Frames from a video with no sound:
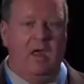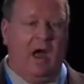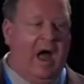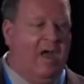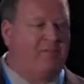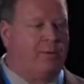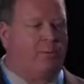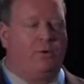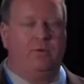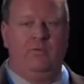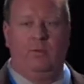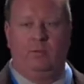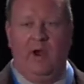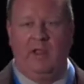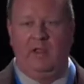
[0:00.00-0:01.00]
I have to prove to
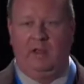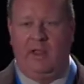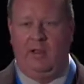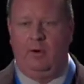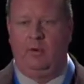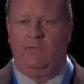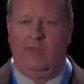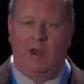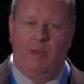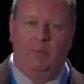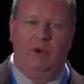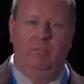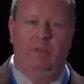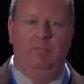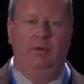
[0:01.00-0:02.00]
the regulator that I'm going
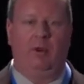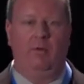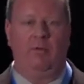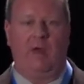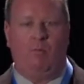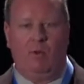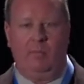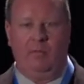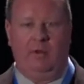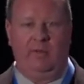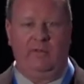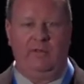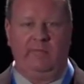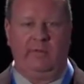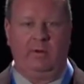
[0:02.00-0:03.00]
to be below that 1
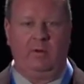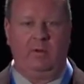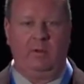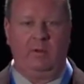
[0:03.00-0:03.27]
millisievert.